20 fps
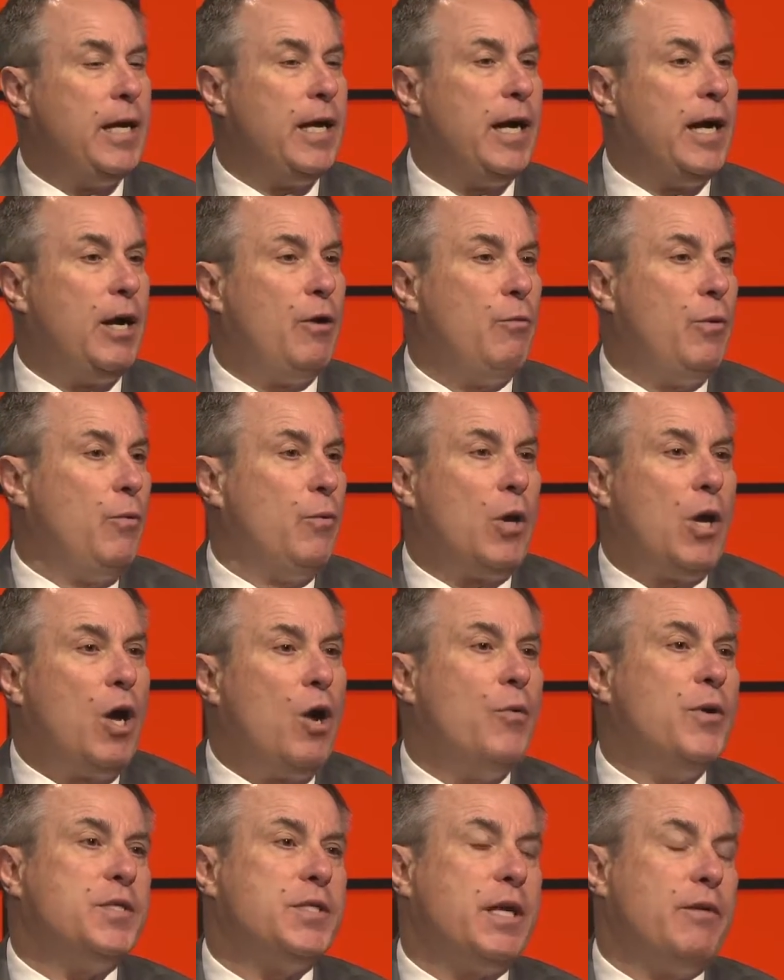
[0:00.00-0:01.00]
Uh, we will
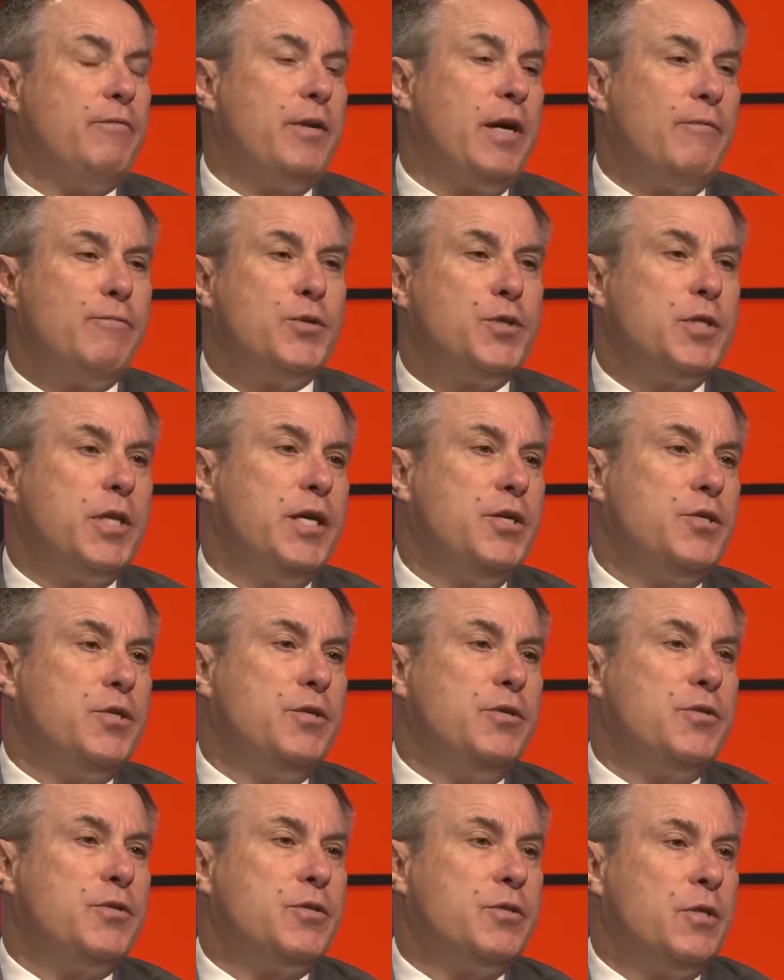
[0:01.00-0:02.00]
always have
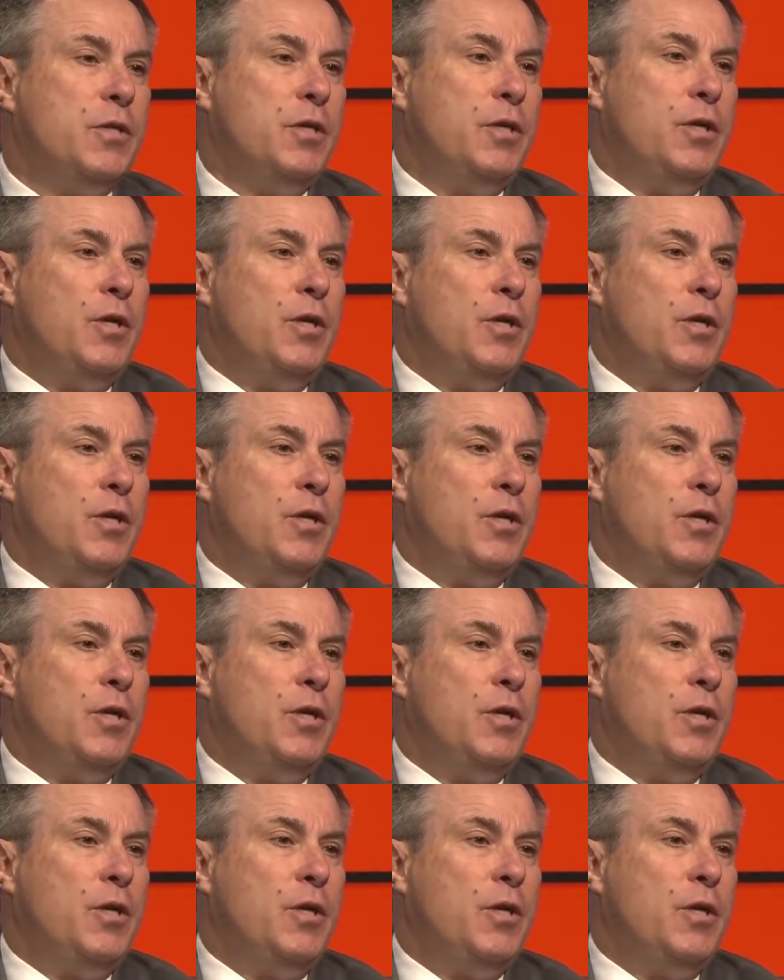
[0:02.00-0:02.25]
conversations